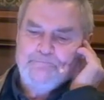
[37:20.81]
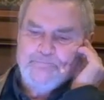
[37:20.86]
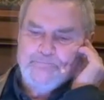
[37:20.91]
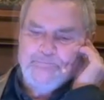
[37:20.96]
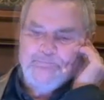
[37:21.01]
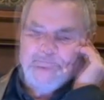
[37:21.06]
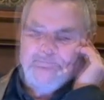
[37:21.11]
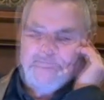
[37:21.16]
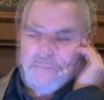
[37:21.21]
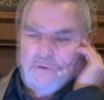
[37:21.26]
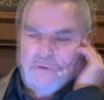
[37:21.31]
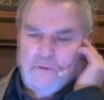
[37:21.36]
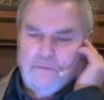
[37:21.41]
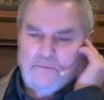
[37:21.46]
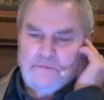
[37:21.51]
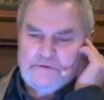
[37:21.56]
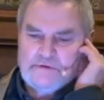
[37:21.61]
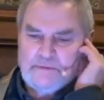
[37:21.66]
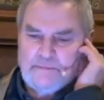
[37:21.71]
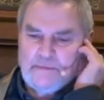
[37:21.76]
That poem
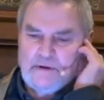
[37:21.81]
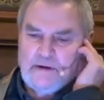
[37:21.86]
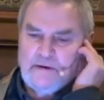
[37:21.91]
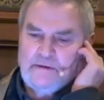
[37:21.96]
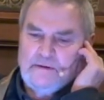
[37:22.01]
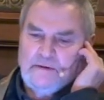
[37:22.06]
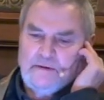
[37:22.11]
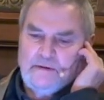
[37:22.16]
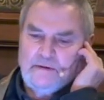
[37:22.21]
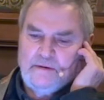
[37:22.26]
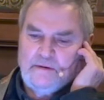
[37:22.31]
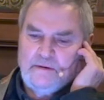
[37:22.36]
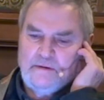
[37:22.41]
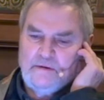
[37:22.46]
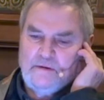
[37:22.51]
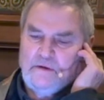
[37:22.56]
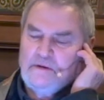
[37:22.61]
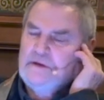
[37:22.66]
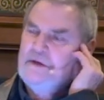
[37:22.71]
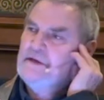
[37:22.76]
was about
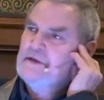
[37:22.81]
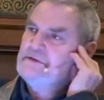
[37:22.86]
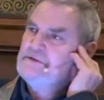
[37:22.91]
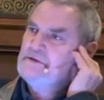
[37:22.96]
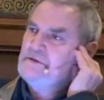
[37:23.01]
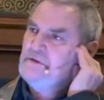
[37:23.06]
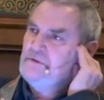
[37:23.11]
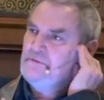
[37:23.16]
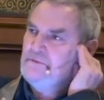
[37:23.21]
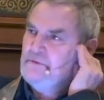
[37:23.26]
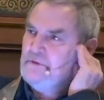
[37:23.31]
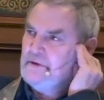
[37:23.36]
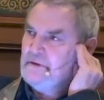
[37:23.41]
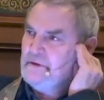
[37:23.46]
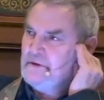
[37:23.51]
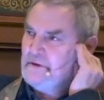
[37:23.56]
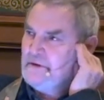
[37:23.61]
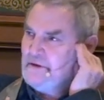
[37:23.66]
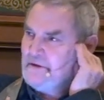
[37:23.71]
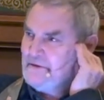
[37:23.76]
not
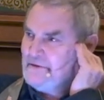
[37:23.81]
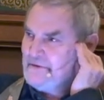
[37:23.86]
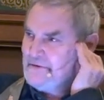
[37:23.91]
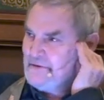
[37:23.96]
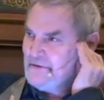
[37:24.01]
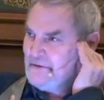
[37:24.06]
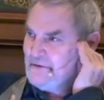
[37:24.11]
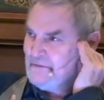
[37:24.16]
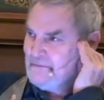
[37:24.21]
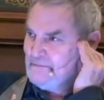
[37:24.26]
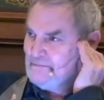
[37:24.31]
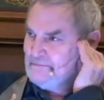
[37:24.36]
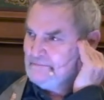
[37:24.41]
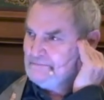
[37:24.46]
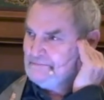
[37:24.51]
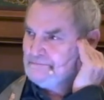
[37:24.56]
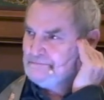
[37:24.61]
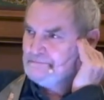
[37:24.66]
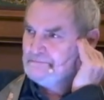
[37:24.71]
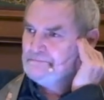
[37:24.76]
excluding anything.
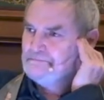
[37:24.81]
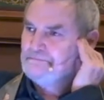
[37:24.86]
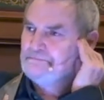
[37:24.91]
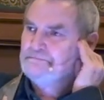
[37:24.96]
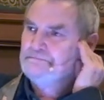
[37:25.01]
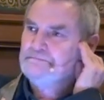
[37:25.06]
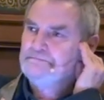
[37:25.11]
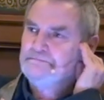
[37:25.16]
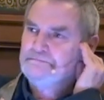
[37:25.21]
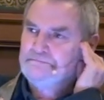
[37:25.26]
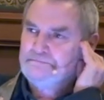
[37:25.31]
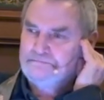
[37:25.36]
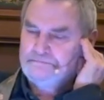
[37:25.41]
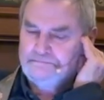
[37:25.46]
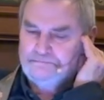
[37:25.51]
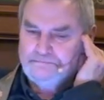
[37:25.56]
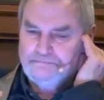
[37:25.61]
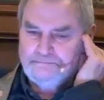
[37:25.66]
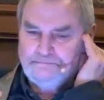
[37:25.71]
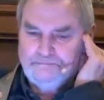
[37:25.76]
And
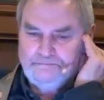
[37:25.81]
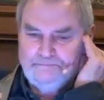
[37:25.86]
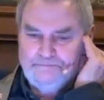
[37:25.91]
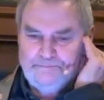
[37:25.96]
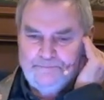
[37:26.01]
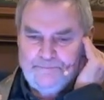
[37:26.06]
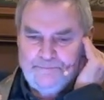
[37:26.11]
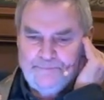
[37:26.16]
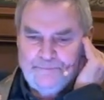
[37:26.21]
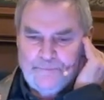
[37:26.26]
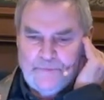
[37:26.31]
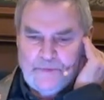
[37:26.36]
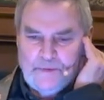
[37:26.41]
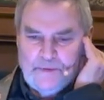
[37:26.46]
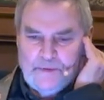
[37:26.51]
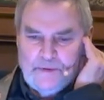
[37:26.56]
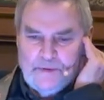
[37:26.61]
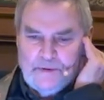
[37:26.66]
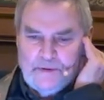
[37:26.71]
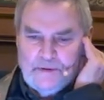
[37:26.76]

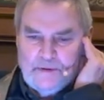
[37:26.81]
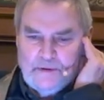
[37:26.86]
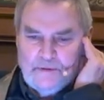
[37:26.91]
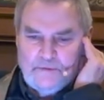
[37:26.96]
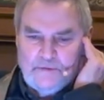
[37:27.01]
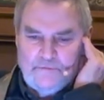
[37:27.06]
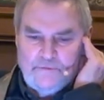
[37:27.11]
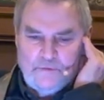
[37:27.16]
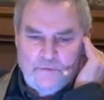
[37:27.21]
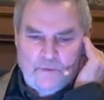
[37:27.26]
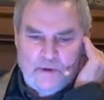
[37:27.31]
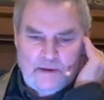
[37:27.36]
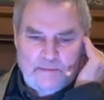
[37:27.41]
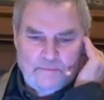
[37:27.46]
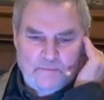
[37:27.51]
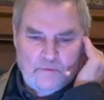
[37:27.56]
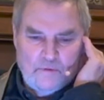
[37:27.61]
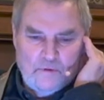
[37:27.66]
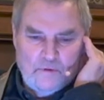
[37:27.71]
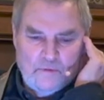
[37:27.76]
I'll give you one
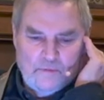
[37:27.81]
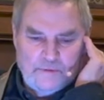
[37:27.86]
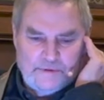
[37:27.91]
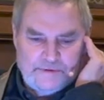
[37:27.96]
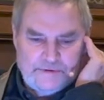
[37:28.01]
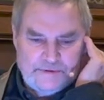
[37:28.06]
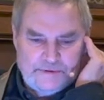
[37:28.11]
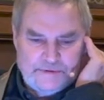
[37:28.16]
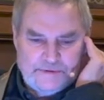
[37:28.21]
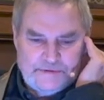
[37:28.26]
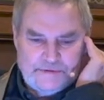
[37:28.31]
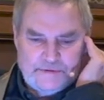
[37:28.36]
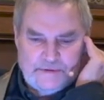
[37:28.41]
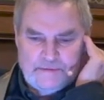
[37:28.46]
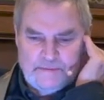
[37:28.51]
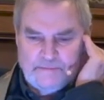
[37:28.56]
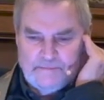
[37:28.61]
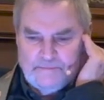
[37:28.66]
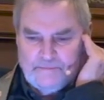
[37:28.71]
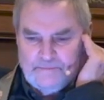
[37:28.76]
more, which is...
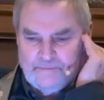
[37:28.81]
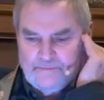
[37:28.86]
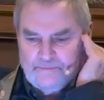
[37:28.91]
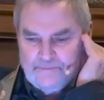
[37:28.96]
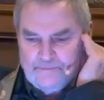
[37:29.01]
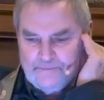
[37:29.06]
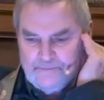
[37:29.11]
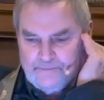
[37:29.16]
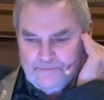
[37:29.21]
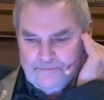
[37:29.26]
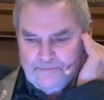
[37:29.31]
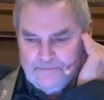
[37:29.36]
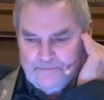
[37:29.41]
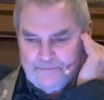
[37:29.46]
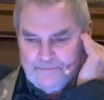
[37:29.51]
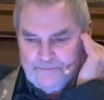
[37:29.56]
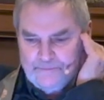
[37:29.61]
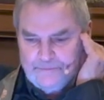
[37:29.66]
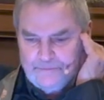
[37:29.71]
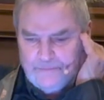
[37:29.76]
and
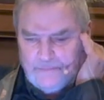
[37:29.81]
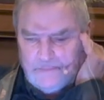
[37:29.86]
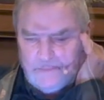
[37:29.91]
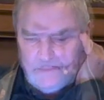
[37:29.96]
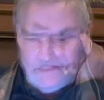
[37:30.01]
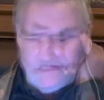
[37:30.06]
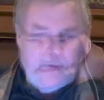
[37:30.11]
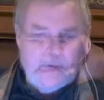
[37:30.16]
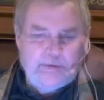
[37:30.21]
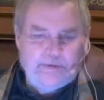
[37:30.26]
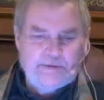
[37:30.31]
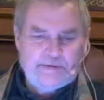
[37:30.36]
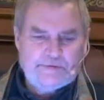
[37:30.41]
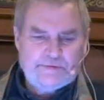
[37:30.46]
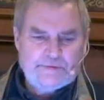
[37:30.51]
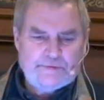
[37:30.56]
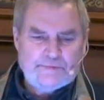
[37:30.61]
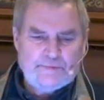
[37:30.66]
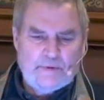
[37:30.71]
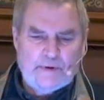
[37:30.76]
this
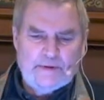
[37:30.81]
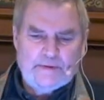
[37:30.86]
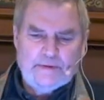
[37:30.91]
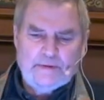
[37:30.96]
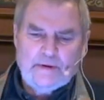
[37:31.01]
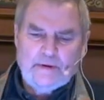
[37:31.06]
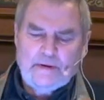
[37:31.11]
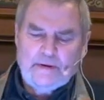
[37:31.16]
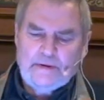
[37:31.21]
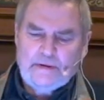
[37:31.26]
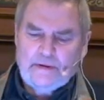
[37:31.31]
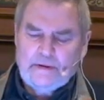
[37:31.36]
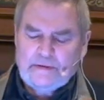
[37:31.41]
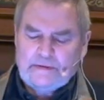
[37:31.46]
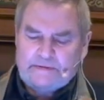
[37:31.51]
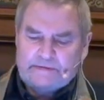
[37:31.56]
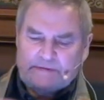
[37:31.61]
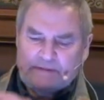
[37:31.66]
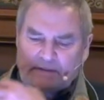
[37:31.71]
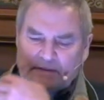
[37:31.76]
was one, I
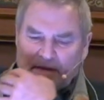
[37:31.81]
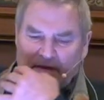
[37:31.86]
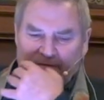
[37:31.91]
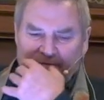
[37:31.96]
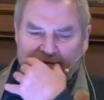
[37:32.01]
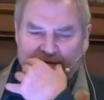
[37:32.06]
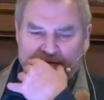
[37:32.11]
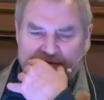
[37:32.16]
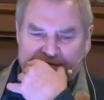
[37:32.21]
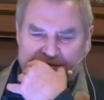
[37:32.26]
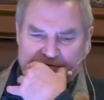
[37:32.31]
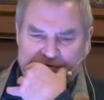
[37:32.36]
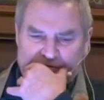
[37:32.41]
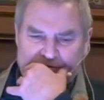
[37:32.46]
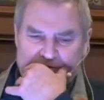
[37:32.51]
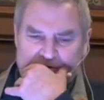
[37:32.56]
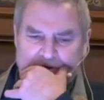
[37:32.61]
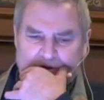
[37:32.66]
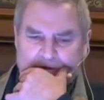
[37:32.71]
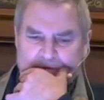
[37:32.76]
started having these
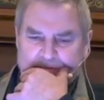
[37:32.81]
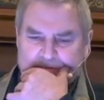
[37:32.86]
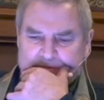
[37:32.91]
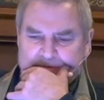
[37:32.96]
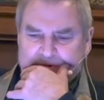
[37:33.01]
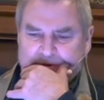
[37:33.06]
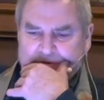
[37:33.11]
dreams.